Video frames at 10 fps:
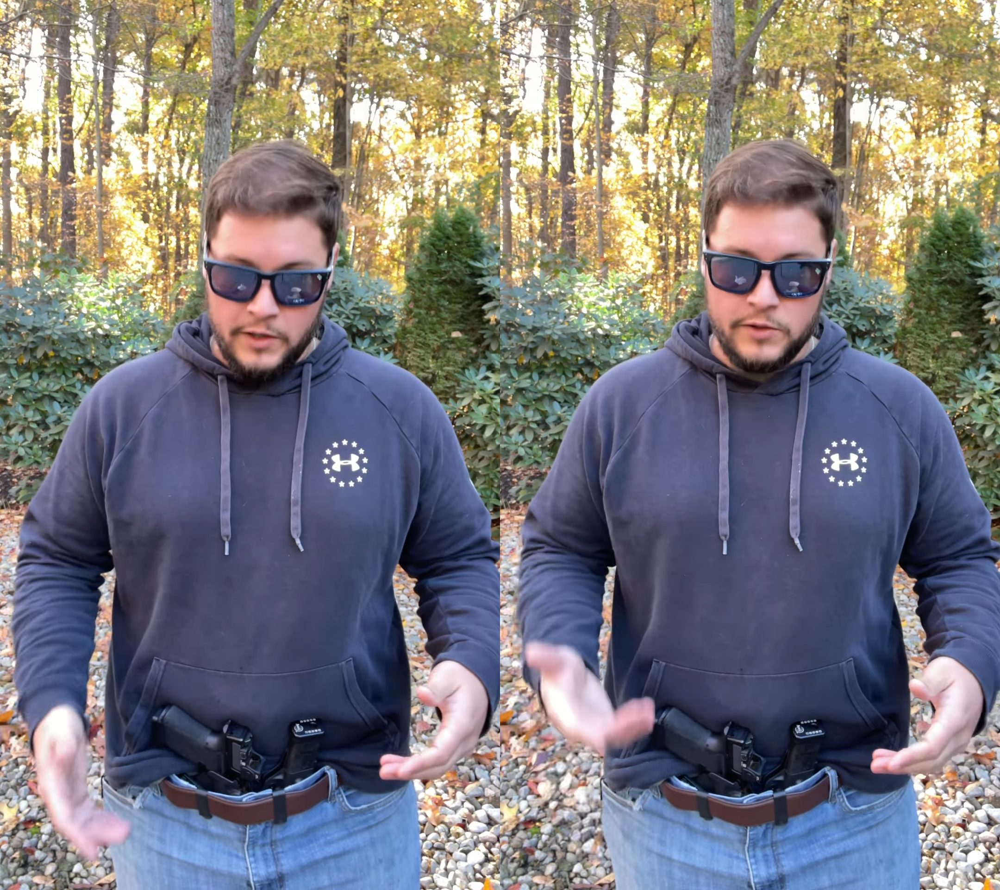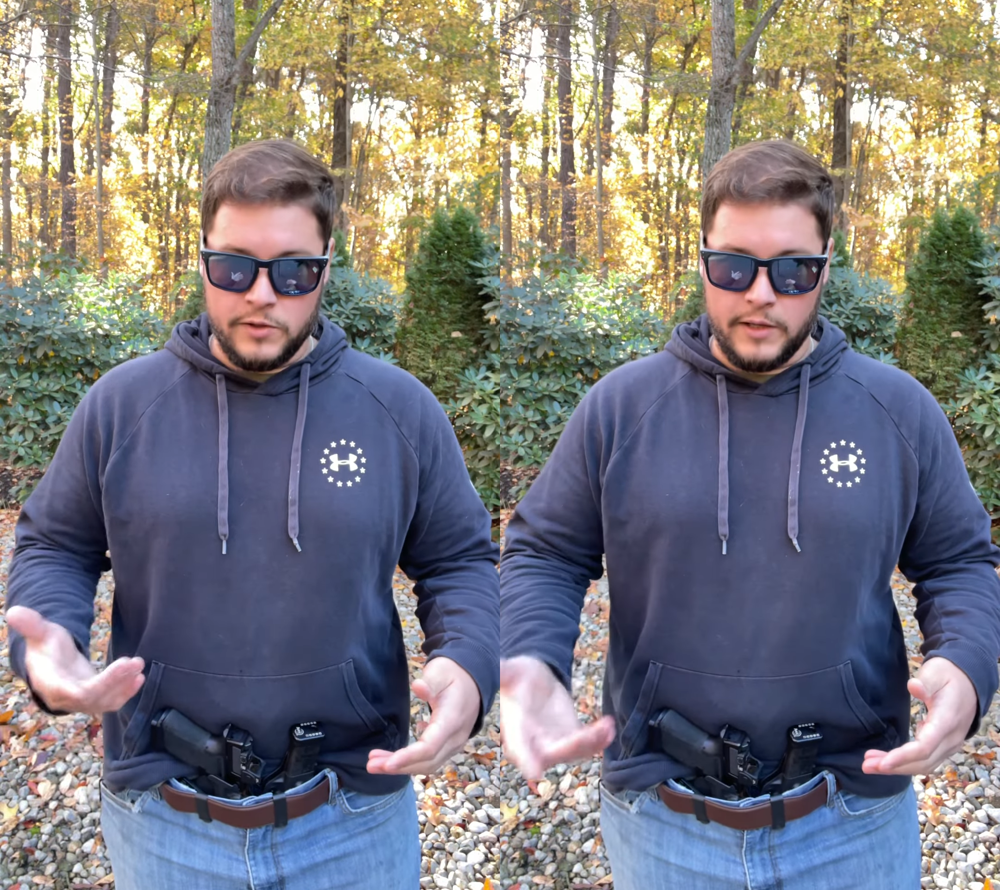
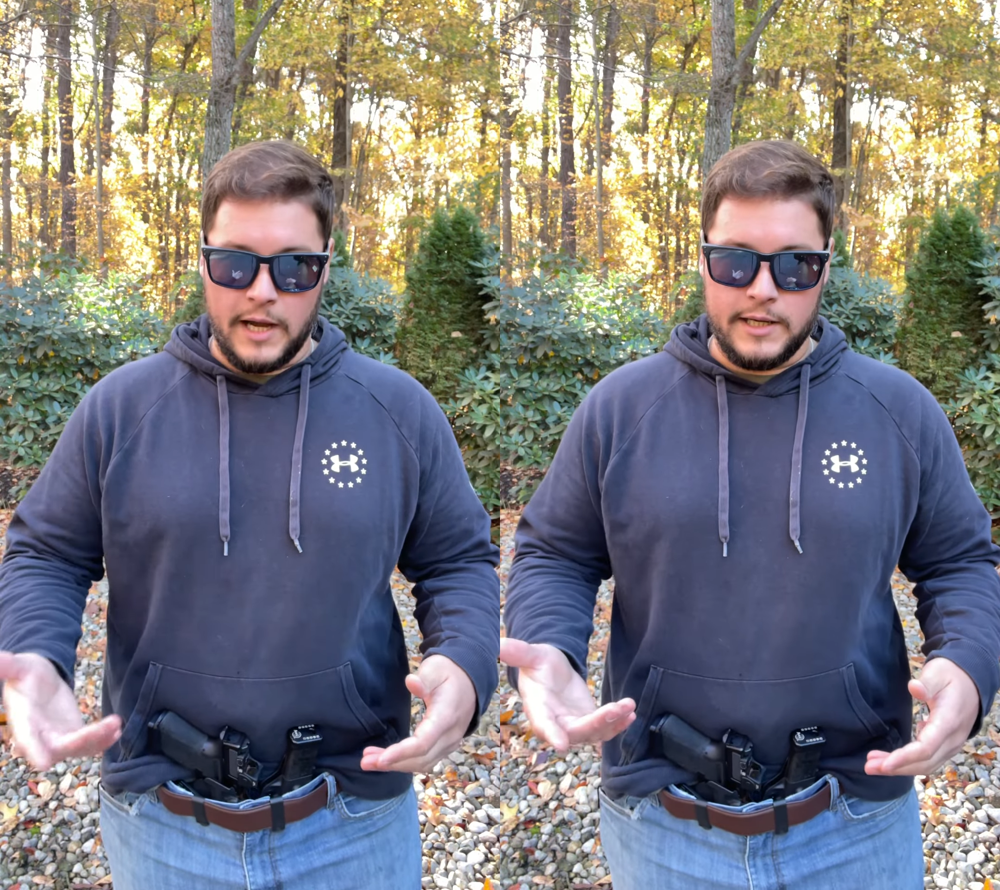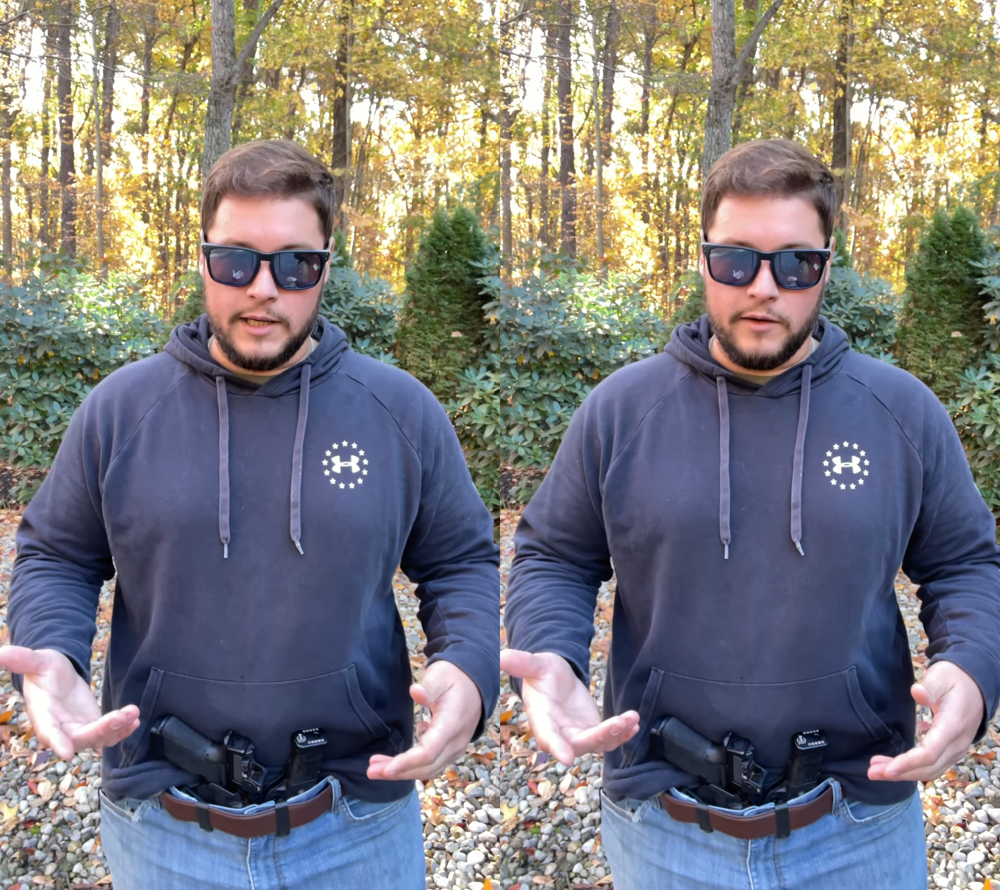So the
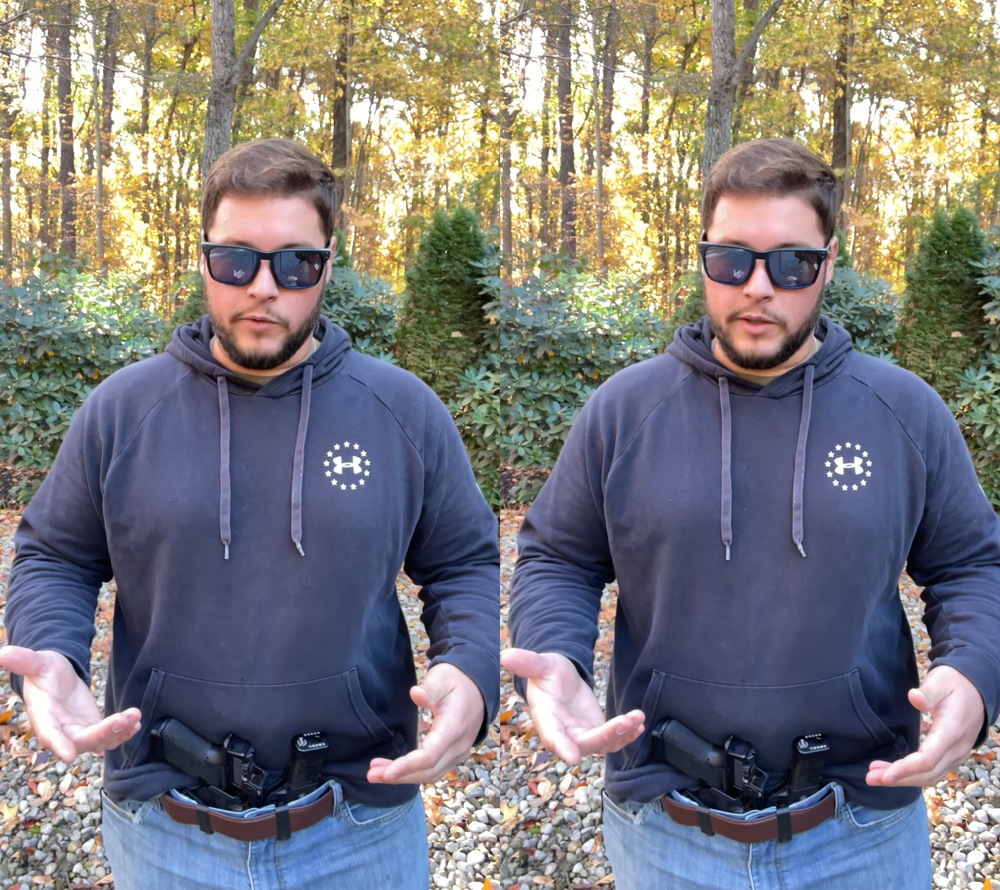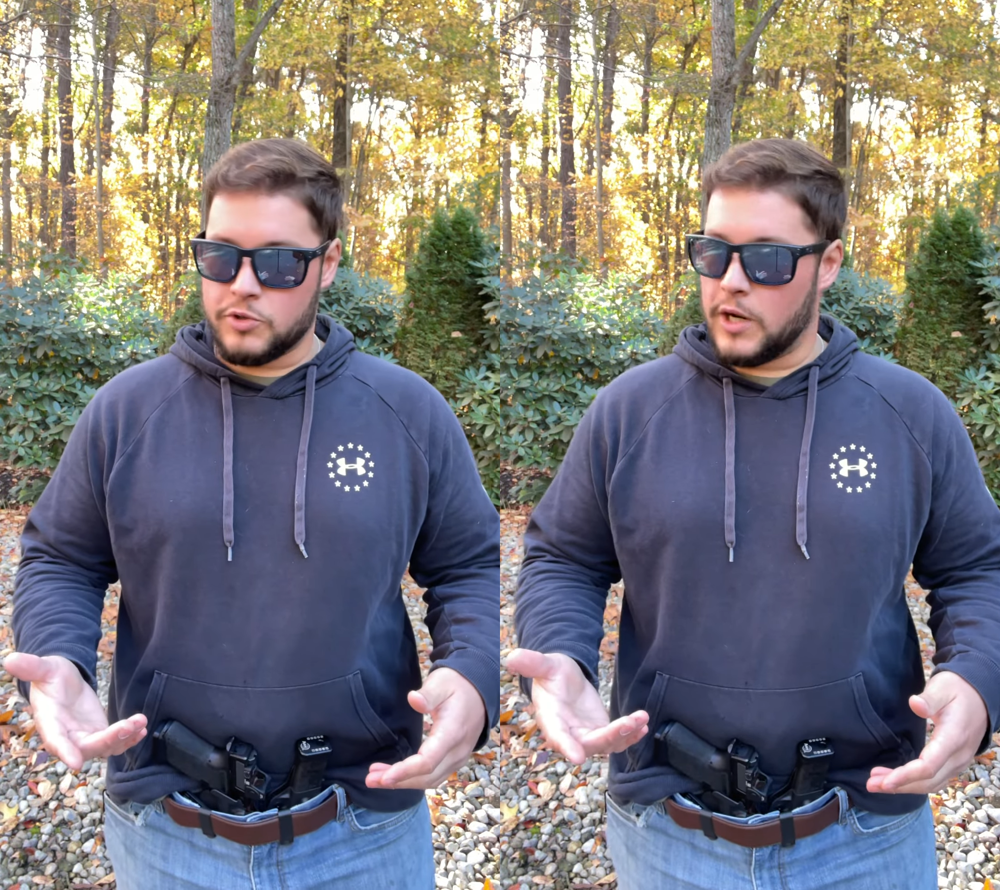idea of
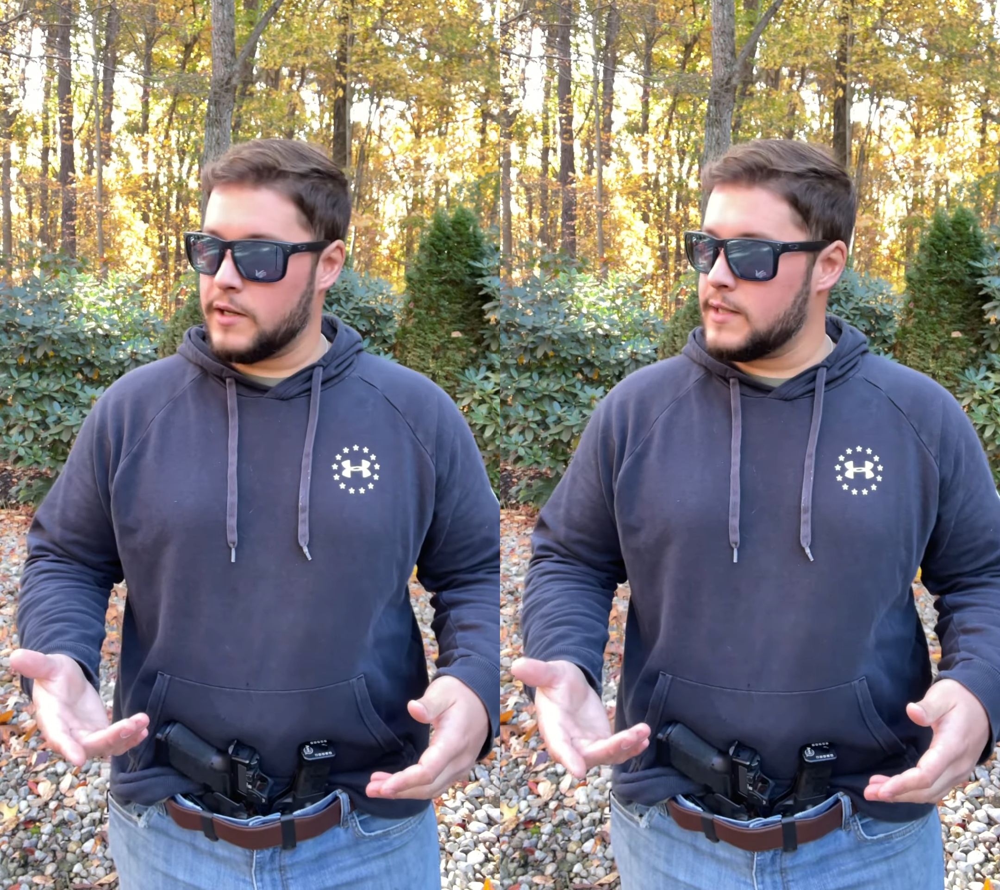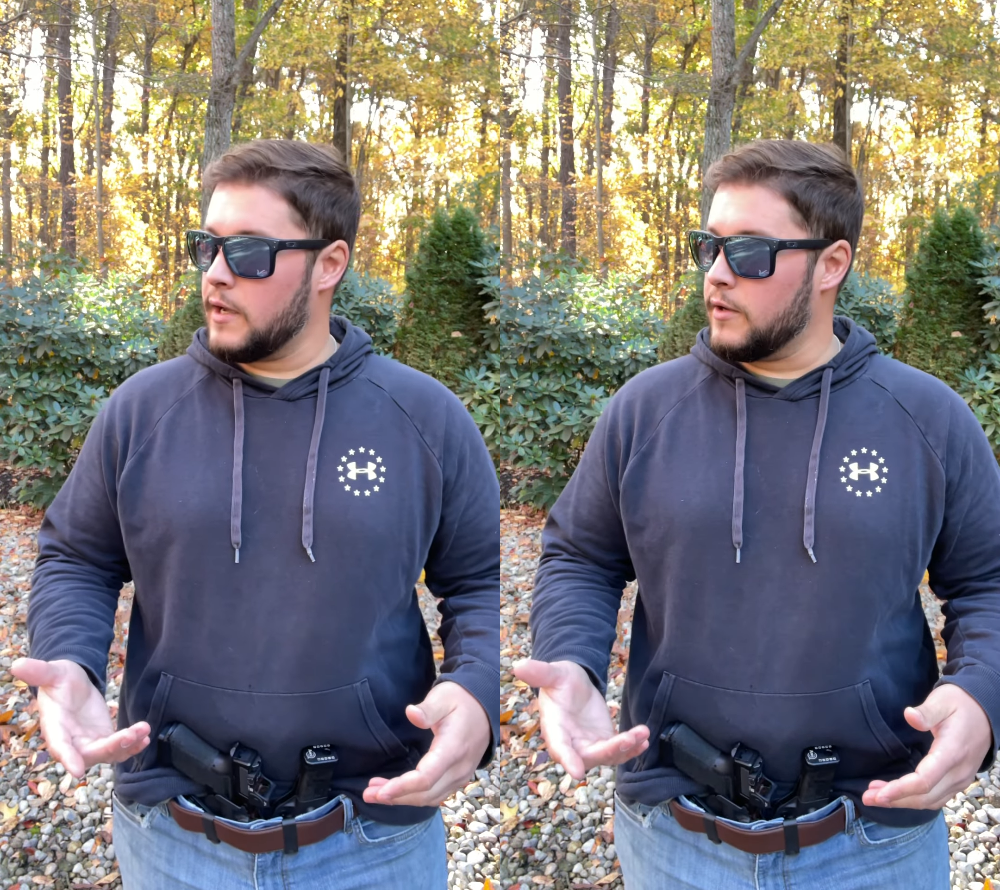what I'm trying to tell